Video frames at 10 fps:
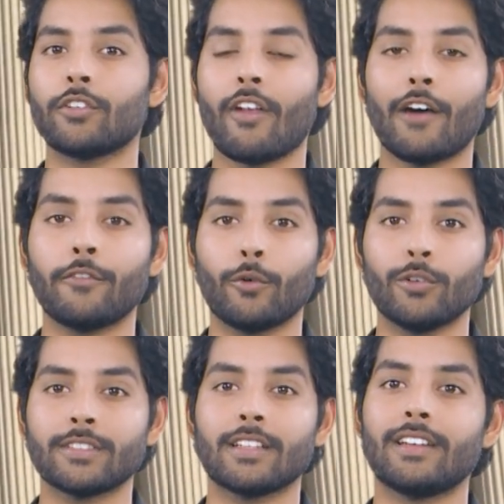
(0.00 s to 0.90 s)
draft
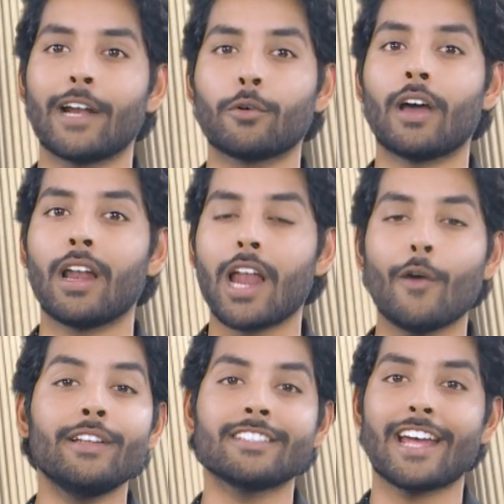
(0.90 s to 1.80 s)
rules that would allow
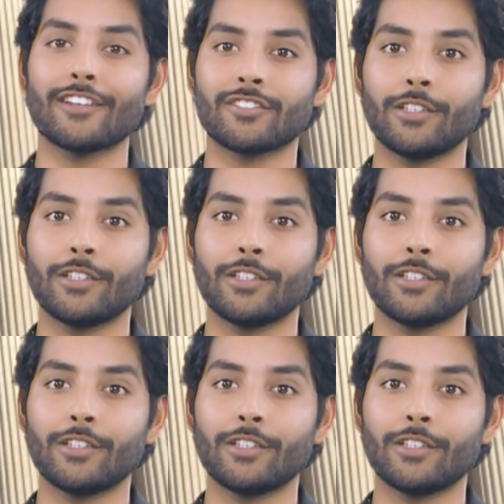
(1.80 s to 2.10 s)
international